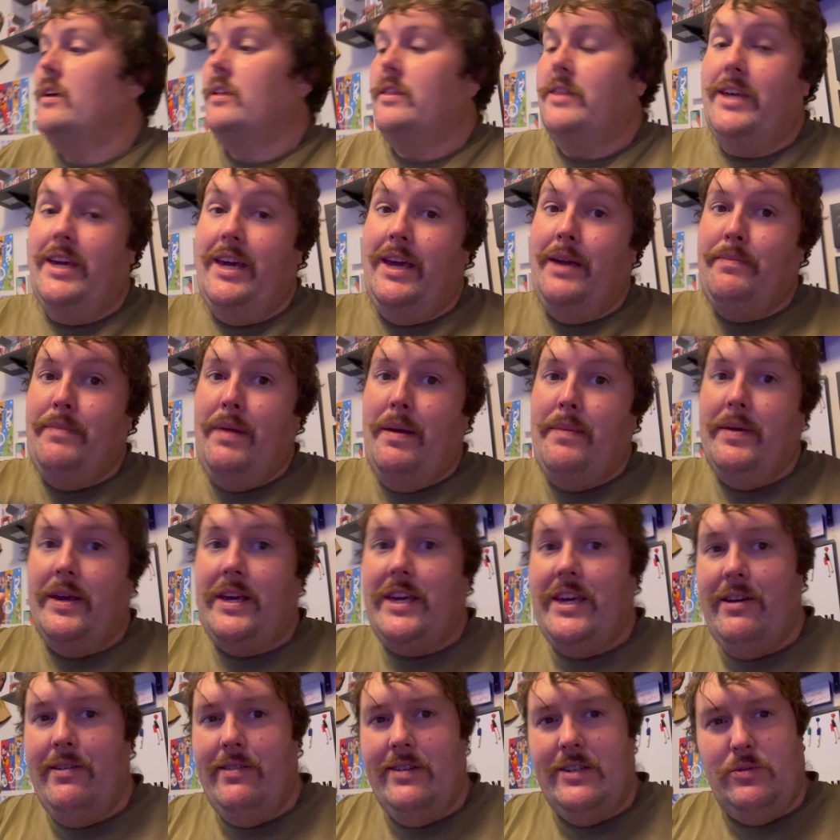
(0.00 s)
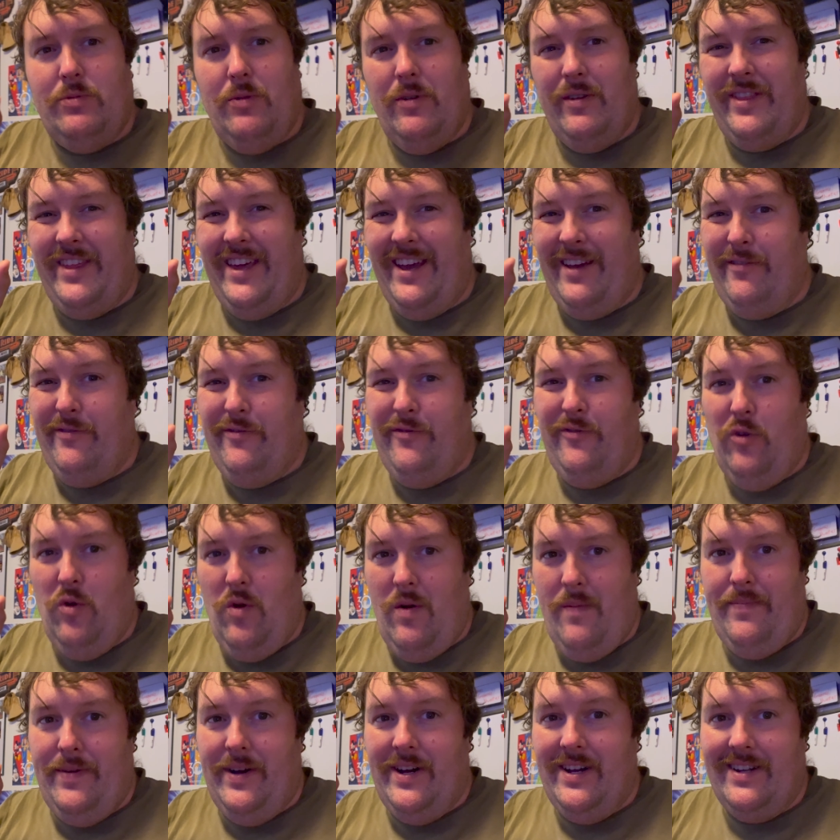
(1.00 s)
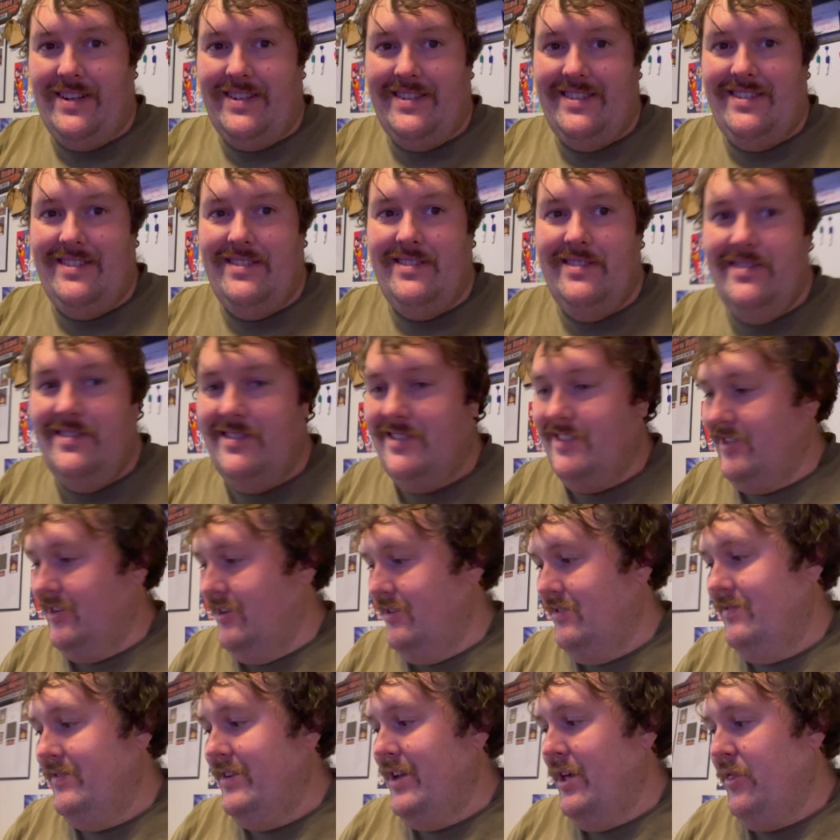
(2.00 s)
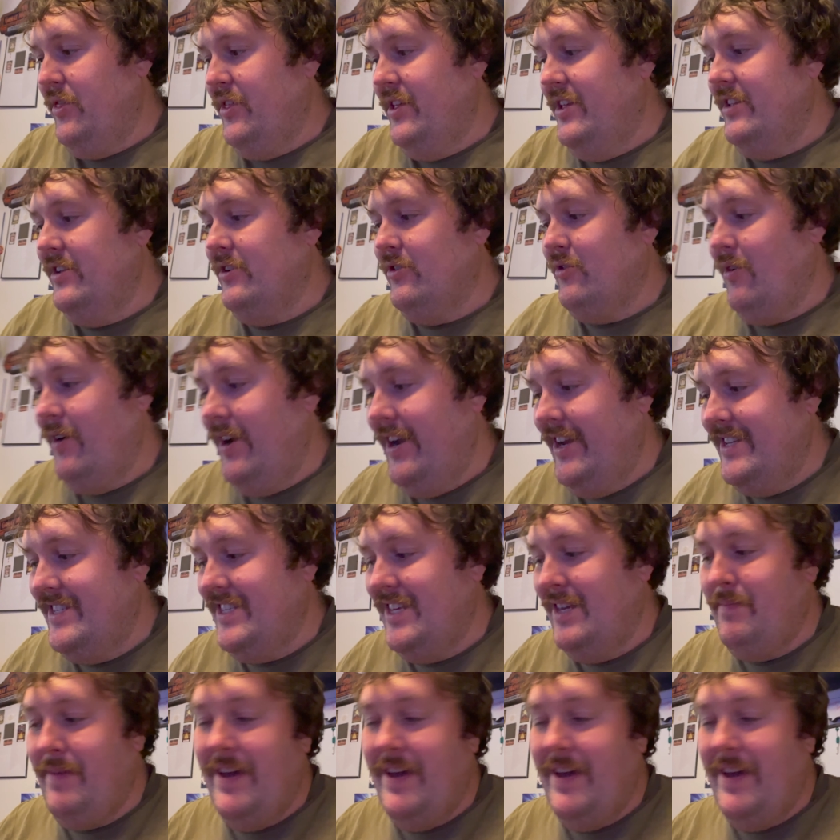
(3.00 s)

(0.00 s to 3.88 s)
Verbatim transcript: The Mimikyu is worth like $4, so nothing crazy.